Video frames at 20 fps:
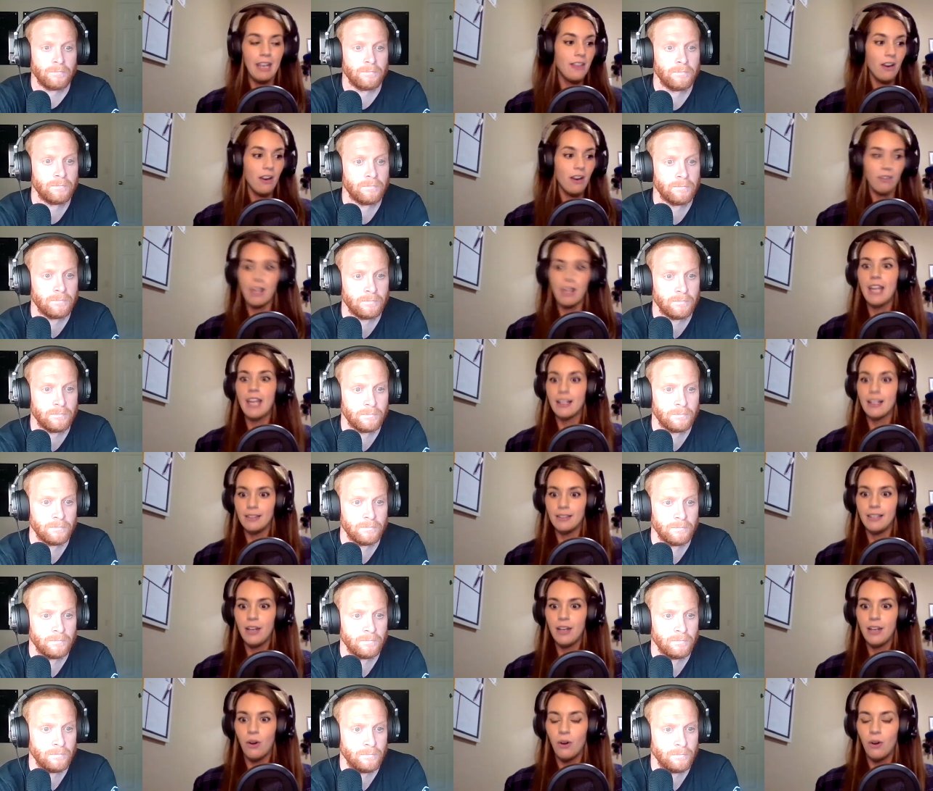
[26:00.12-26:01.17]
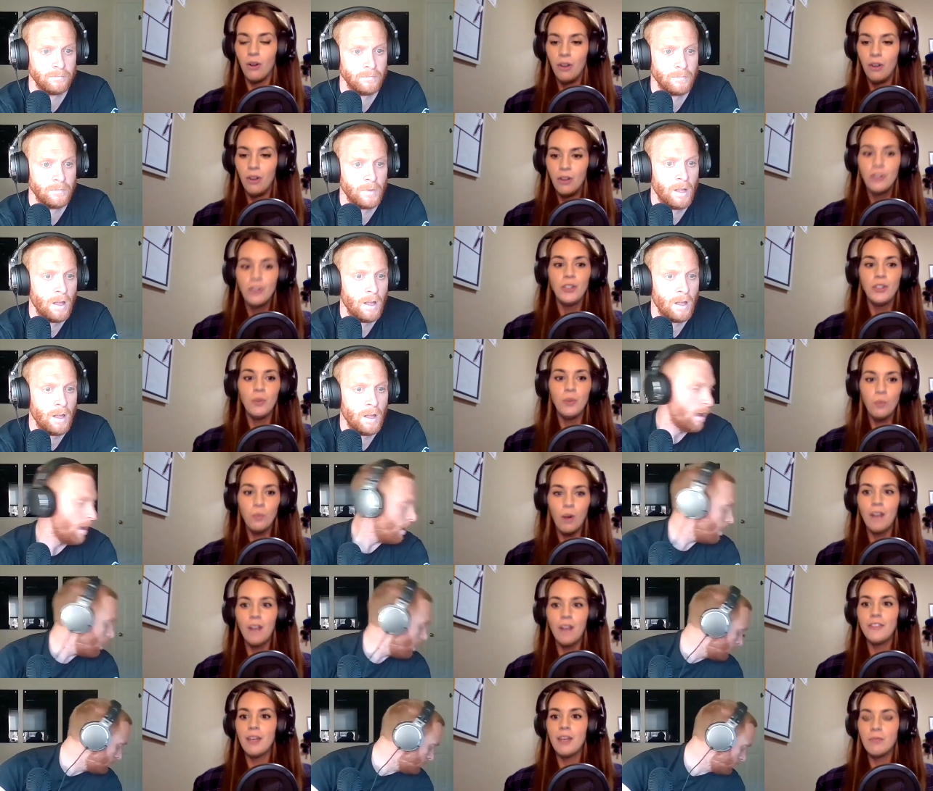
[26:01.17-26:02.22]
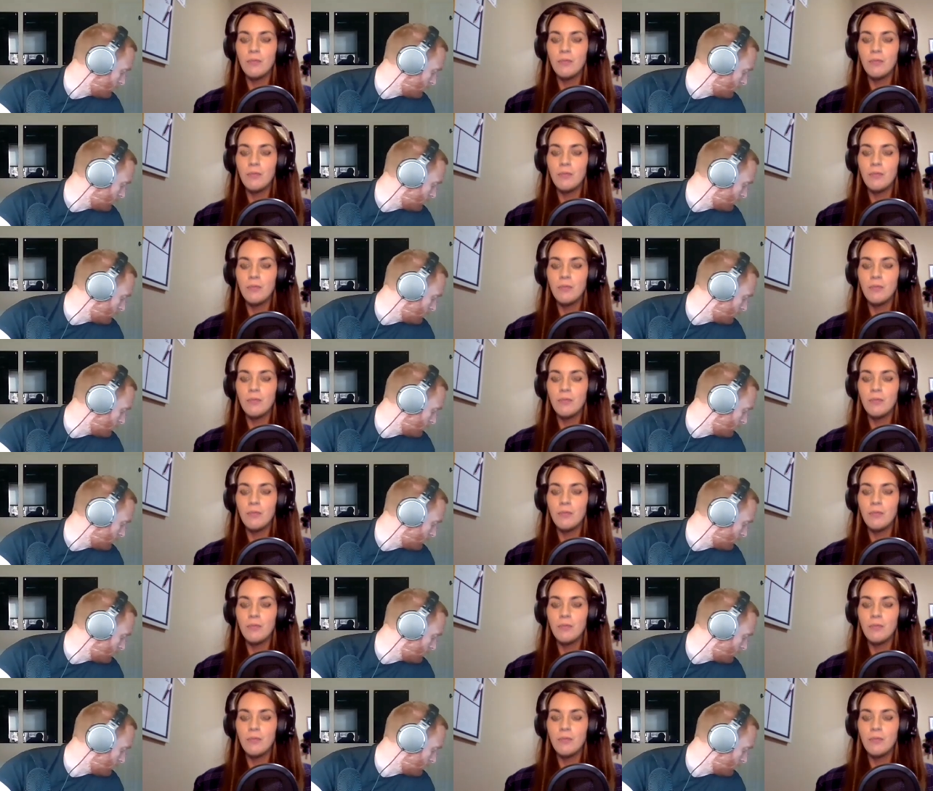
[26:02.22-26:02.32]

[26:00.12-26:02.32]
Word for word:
Speaker 1: they're like little, you want them